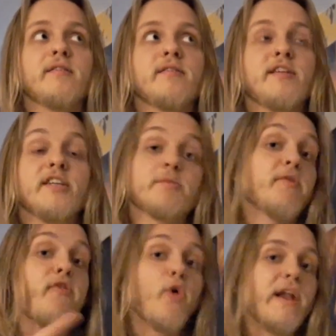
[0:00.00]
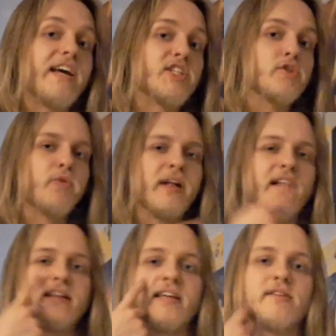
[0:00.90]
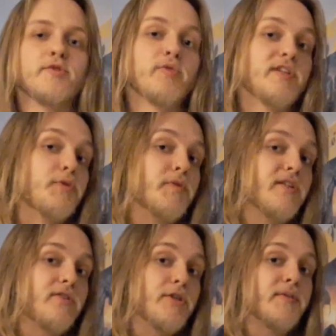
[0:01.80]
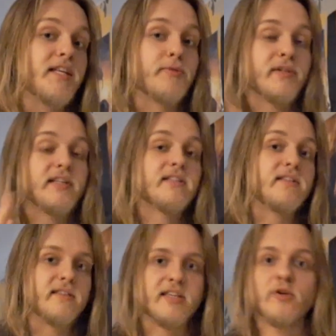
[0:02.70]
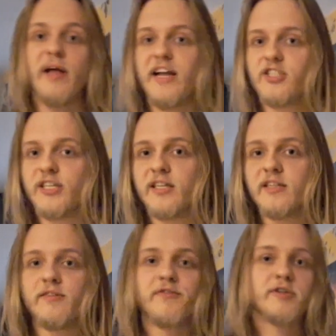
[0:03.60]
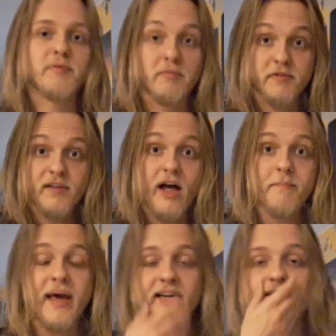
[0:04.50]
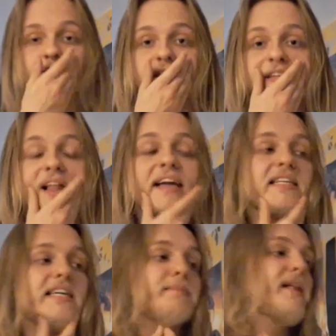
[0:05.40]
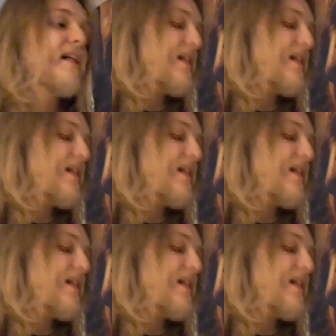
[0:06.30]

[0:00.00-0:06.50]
the year before last year, at the end of 2022, when they released the single "Edging," the first one with Tom back in the lineup,